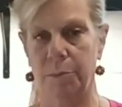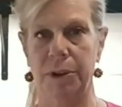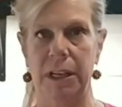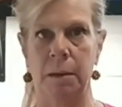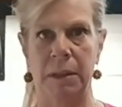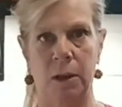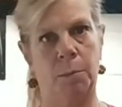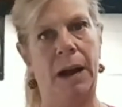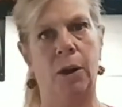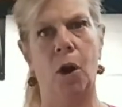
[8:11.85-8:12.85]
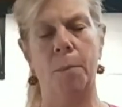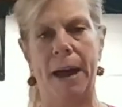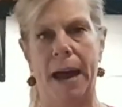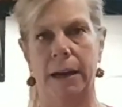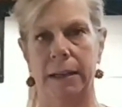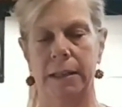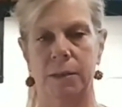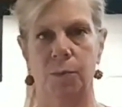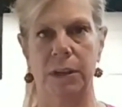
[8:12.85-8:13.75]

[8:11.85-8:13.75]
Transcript: putting them in their Mylar packets